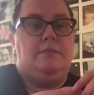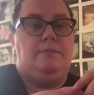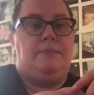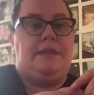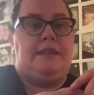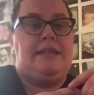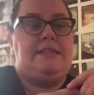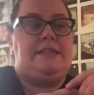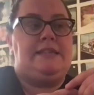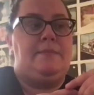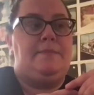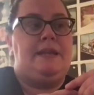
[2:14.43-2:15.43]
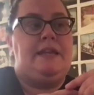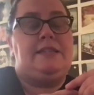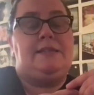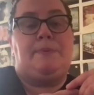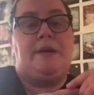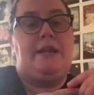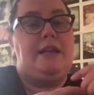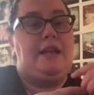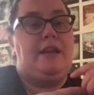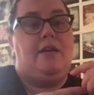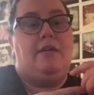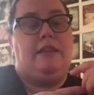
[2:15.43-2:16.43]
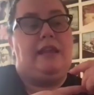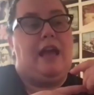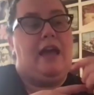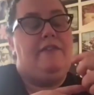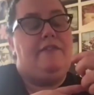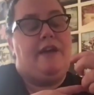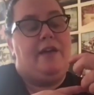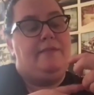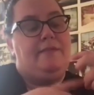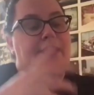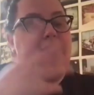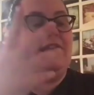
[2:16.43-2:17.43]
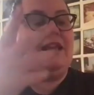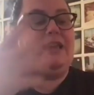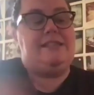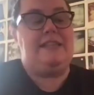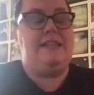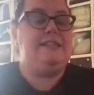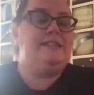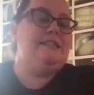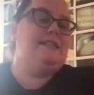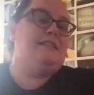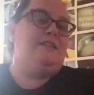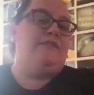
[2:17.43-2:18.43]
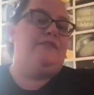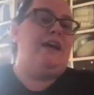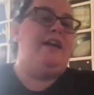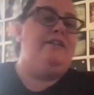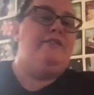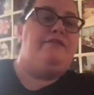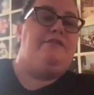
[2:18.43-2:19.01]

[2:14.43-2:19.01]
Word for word: But they said, but it's pretty neat out. Like I've I've like I said, it's sixty-five